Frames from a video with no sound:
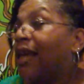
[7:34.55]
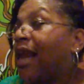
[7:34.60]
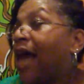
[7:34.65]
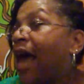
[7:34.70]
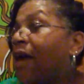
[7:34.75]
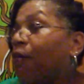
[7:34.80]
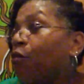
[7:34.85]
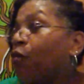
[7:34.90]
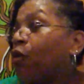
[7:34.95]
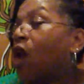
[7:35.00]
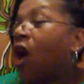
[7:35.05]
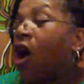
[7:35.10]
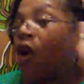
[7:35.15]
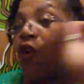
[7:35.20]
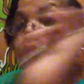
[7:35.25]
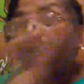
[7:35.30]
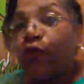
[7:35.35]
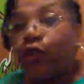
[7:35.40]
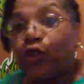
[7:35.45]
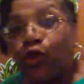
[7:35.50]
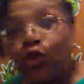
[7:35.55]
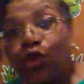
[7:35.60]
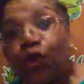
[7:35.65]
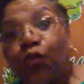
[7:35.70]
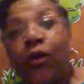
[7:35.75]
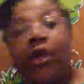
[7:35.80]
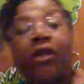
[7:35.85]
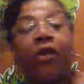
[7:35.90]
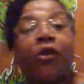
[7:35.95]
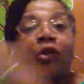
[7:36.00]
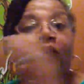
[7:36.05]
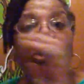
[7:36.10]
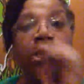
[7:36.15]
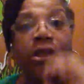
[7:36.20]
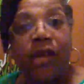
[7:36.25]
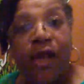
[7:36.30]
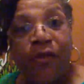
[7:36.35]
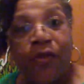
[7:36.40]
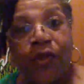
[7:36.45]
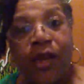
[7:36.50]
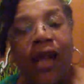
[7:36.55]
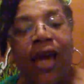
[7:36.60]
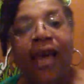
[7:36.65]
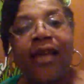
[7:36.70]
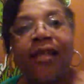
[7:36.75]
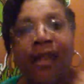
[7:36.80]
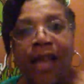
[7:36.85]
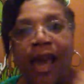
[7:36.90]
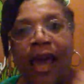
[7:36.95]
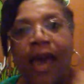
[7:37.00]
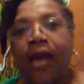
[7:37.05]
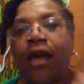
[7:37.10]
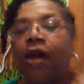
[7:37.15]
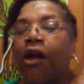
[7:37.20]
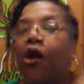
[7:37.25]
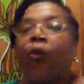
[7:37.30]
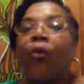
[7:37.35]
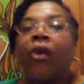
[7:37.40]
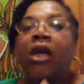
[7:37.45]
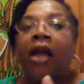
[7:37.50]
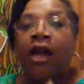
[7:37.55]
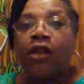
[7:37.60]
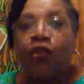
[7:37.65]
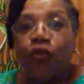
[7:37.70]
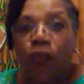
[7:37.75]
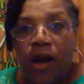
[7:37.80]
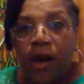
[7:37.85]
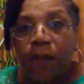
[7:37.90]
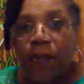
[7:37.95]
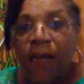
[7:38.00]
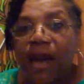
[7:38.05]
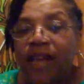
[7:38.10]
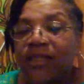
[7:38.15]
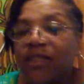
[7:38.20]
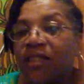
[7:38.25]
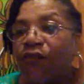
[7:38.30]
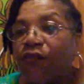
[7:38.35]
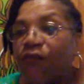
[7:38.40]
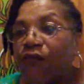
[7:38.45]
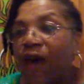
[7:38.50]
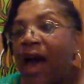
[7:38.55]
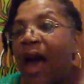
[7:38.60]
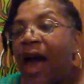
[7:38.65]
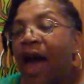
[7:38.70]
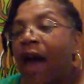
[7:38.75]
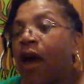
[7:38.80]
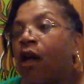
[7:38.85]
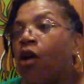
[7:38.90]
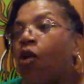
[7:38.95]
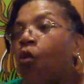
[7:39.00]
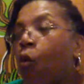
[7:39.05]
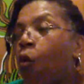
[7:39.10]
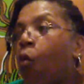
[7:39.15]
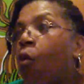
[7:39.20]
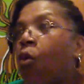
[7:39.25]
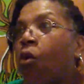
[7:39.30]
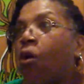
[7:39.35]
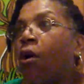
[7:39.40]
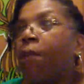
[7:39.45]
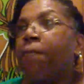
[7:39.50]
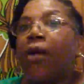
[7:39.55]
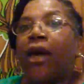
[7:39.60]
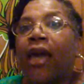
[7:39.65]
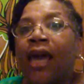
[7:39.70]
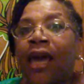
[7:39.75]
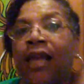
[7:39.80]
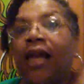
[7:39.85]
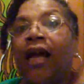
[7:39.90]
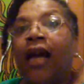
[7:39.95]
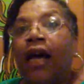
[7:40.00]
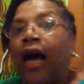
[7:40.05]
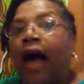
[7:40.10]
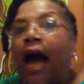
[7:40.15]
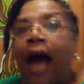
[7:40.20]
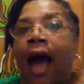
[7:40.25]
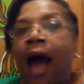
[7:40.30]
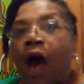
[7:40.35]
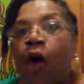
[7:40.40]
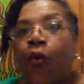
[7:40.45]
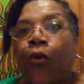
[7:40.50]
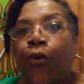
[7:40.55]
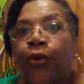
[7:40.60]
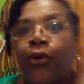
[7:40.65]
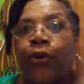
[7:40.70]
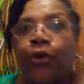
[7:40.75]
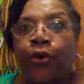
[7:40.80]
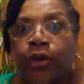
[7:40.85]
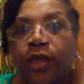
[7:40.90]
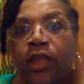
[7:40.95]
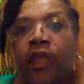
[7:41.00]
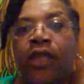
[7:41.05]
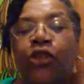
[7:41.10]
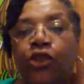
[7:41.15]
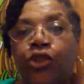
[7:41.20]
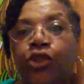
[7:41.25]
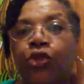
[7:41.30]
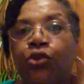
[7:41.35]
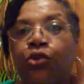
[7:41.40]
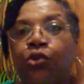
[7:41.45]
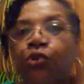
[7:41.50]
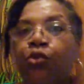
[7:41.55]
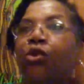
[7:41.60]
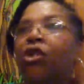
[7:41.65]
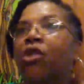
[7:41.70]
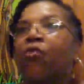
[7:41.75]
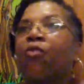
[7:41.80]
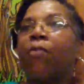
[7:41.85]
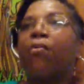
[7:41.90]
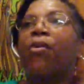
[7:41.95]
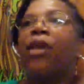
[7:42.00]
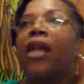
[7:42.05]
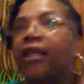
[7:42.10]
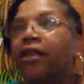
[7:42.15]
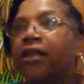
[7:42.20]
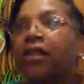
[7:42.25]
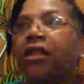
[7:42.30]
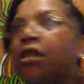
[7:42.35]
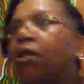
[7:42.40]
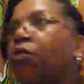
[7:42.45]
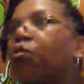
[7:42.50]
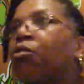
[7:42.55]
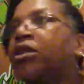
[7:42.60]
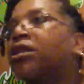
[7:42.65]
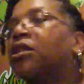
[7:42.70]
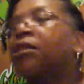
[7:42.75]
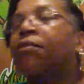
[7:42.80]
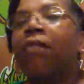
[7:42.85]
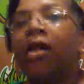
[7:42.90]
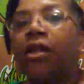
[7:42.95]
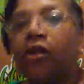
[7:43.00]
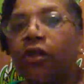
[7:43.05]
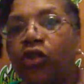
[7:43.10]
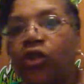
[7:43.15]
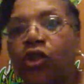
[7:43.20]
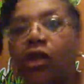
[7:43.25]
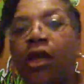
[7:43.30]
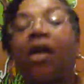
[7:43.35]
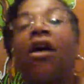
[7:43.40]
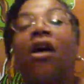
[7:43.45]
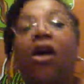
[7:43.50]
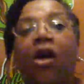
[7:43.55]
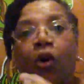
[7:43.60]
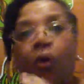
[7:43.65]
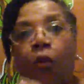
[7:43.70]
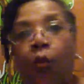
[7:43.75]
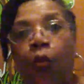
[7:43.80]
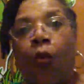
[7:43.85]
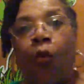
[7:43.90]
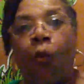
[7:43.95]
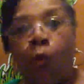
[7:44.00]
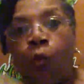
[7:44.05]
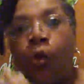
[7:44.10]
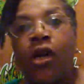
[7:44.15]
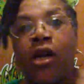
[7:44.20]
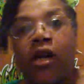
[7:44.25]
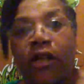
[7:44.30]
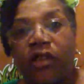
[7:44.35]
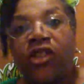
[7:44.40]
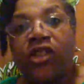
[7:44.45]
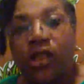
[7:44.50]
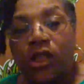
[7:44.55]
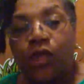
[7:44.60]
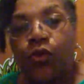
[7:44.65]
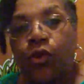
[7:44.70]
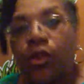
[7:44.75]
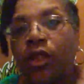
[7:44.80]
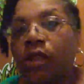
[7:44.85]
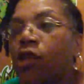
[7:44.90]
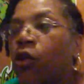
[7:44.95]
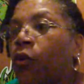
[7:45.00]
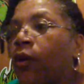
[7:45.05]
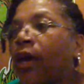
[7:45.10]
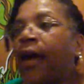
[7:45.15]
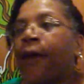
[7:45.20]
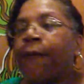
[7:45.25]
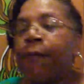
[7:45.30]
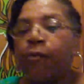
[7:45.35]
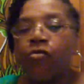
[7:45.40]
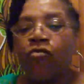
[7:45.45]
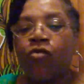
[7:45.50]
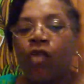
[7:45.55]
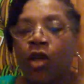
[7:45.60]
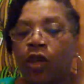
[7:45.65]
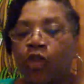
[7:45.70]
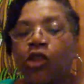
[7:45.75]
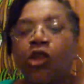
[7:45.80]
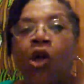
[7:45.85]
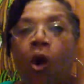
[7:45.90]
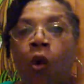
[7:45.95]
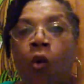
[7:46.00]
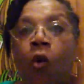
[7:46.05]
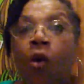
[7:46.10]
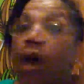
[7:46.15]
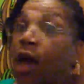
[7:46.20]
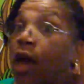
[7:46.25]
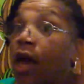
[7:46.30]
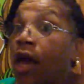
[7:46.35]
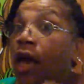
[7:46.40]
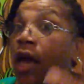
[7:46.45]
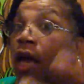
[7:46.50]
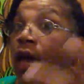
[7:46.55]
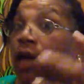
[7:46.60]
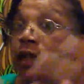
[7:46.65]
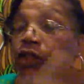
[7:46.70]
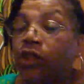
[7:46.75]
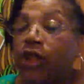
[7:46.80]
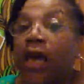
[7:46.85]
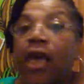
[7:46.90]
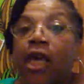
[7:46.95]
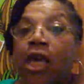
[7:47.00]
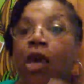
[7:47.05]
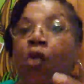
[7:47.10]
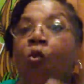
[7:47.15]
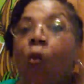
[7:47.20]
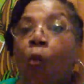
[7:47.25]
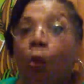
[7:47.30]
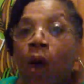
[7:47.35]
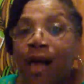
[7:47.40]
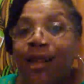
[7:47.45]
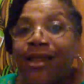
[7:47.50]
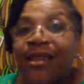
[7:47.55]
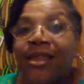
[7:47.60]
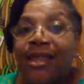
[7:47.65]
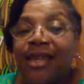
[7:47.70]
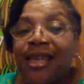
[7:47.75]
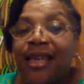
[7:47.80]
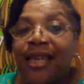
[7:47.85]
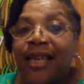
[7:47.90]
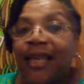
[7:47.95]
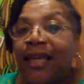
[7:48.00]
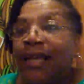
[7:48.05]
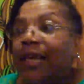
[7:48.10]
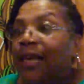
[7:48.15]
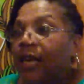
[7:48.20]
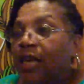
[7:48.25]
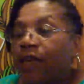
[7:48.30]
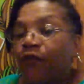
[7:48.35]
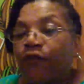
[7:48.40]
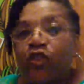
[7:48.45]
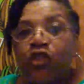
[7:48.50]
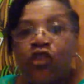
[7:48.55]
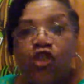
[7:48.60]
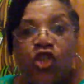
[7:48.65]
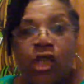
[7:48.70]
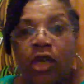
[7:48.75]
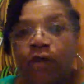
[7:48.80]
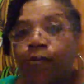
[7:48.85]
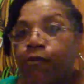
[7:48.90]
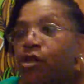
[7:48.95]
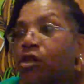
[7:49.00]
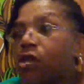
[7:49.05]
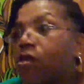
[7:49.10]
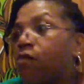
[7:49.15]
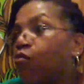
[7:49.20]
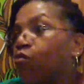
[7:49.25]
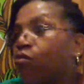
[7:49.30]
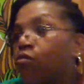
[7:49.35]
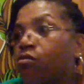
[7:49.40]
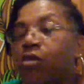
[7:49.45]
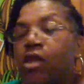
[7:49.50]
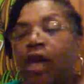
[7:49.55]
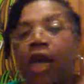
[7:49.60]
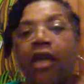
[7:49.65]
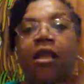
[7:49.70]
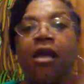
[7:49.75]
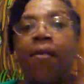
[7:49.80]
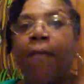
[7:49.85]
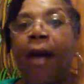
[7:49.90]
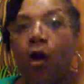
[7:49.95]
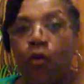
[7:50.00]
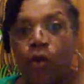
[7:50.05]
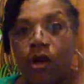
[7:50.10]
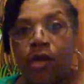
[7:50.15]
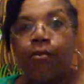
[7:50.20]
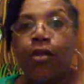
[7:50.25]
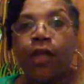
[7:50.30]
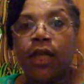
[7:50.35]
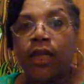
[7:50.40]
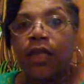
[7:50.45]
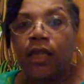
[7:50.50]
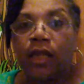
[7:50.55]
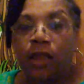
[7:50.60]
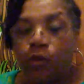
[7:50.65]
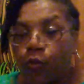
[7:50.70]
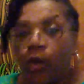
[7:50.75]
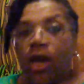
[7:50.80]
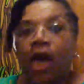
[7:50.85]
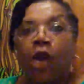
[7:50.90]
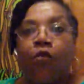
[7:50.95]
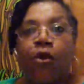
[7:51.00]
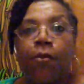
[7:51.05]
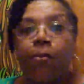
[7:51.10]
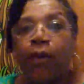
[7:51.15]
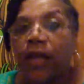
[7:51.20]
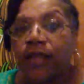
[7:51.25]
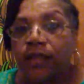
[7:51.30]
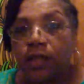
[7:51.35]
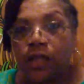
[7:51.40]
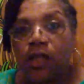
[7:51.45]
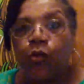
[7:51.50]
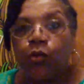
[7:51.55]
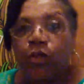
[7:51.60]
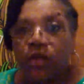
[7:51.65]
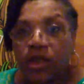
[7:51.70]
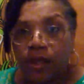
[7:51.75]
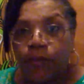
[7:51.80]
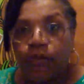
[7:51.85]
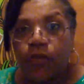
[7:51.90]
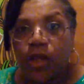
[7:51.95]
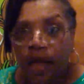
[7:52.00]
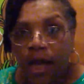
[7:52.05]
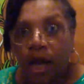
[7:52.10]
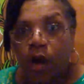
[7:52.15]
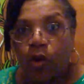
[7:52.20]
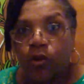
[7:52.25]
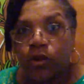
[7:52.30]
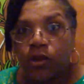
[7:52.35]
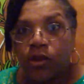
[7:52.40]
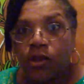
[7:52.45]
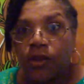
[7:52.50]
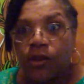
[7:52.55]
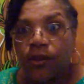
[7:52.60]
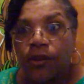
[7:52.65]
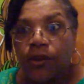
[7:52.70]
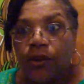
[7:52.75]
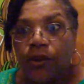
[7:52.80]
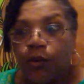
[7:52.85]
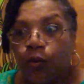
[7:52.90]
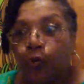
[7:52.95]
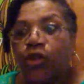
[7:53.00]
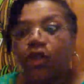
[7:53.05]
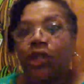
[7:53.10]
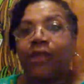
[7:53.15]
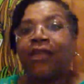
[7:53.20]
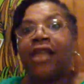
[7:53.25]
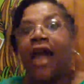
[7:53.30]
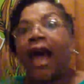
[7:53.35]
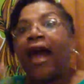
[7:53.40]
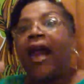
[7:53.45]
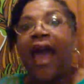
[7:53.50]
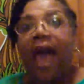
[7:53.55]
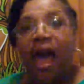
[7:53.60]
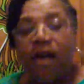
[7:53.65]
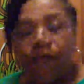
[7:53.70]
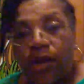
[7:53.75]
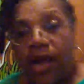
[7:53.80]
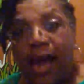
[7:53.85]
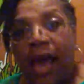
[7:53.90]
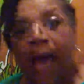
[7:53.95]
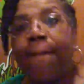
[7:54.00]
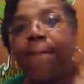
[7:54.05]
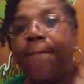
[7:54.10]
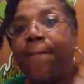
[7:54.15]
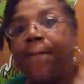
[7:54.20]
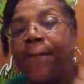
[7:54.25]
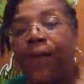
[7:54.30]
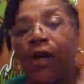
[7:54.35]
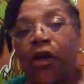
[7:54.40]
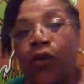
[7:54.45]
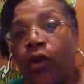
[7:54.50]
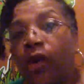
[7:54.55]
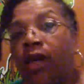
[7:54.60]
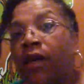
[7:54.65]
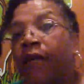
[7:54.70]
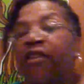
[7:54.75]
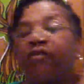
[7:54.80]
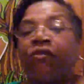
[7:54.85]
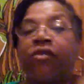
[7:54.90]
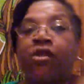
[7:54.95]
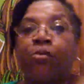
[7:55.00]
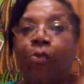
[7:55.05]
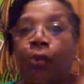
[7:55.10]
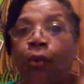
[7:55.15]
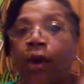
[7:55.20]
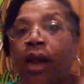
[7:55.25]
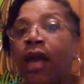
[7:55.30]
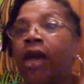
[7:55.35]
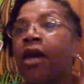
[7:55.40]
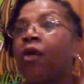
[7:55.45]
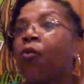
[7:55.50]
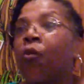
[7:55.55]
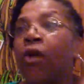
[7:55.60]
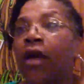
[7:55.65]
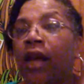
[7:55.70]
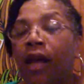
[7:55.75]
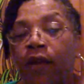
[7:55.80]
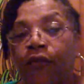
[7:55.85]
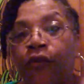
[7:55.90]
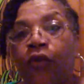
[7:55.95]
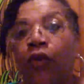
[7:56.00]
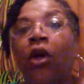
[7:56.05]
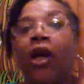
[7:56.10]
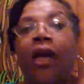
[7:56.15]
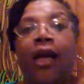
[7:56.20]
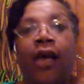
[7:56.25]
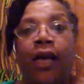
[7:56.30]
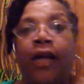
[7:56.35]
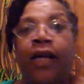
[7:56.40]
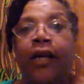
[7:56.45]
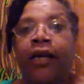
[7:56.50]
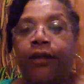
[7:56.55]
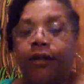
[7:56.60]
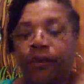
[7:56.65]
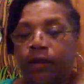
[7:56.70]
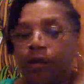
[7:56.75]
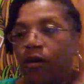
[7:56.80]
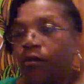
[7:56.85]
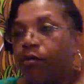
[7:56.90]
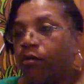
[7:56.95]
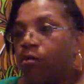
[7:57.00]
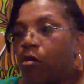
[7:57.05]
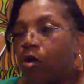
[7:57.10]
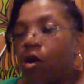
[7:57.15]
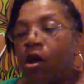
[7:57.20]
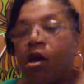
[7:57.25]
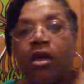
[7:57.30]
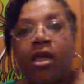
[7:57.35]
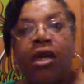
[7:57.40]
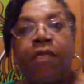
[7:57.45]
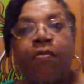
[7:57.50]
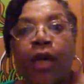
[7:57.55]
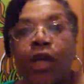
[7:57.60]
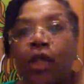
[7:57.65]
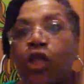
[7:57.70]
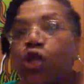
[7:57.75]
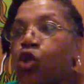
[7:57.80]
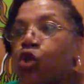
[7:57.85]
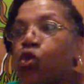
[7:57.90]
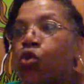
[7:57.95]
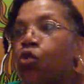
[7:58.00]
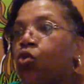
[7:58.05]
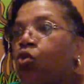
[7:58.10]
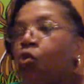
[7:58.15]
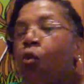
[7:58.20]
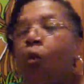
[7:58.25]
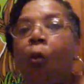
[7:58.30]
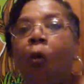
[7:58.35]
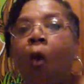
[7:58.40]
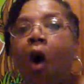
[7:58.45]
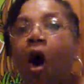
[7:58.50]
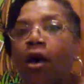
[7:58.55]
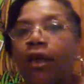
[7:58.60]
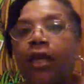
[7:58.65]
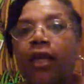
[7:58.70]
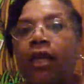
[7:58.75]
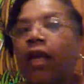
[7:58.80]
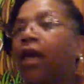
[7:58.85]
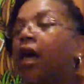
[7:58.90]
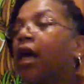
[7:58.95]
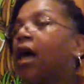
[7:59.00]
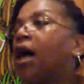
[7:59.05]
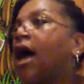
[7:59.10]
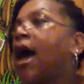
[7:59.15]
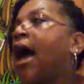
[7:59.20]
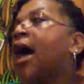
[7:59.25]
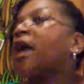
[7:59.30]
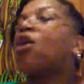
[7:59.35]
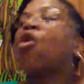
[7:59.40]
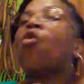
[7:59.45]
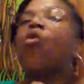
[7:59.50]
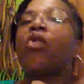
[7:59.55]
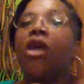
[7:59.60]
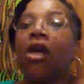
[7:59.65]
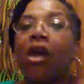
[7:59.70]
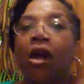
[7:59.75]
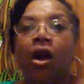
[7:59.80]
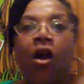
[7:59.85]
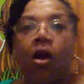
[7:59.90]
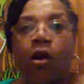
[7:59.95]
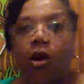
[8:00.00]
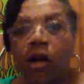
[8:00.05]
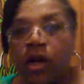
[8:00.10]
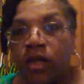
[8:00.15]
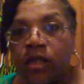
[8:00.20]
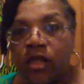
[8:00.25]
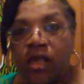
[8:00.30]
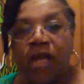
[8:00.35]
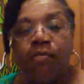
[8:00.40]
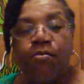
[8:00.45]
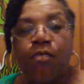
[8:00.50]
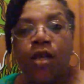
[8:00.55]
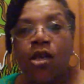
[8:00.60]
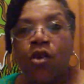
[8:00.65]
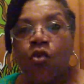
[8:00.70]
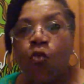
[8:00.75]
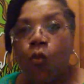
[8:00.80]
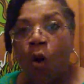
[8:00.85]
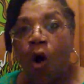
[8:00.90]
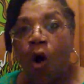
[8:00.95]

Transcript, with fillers: Not with artificial sweeteners or nothing like that. We're not trying to pacify or pet our issues and replace them with some other junk. We are serious, okay? So, taking one thing, if it's chips, take them out completely. We ain't replacing them with something else. We just not having that. Period. If it's bread, whatever. Commit to walking. I don't care. A 10 minute